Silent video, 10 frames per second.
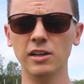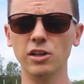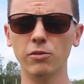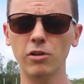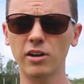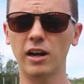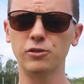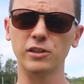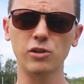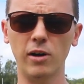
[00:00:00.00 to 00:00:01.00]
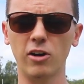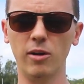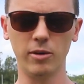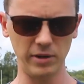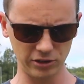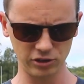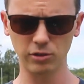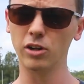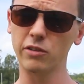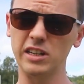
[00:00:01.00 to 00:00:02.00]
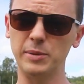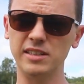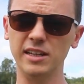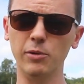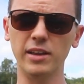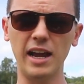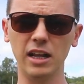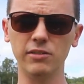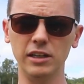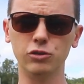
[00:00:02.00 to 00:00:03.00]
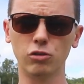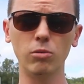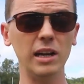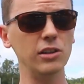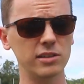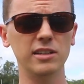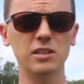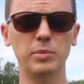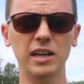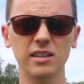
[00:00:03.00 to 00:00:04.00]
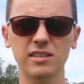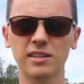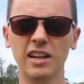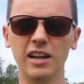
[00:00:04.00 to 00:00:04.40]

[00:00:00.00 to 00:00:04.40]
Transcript: So at Rogue Archery, it's quite common. We actually do a lot of SPT with an elevated draw weight using these bands.